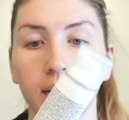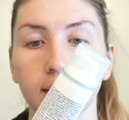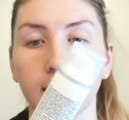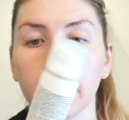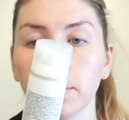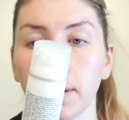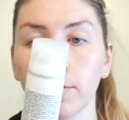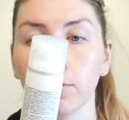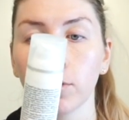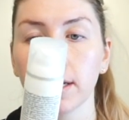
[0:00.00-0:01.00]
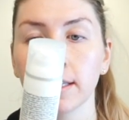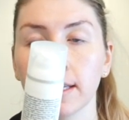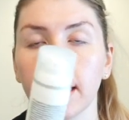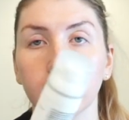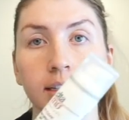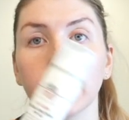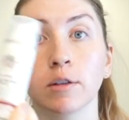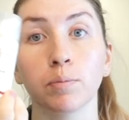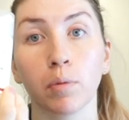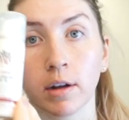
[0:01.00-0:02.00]
It's SPF 46,
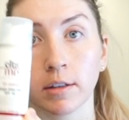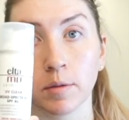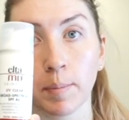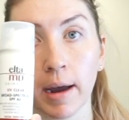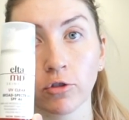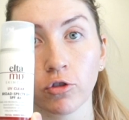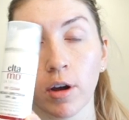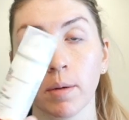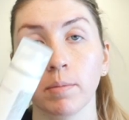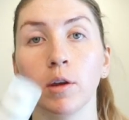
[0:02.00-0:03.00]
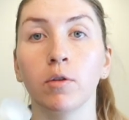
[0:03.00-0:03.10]
it's broad spectrum,